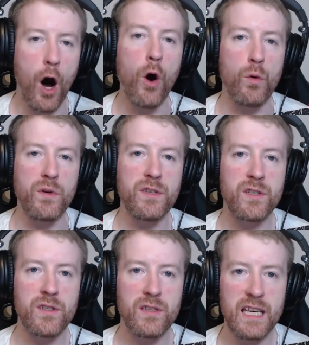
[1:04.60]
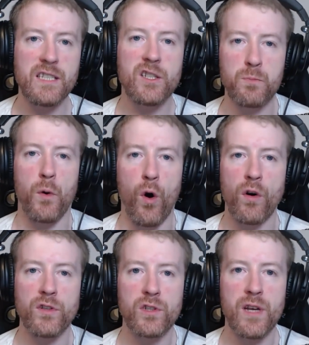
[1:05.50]
owns these
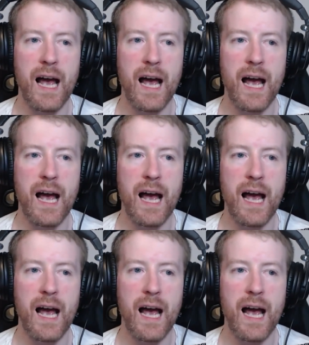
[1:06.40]
sports,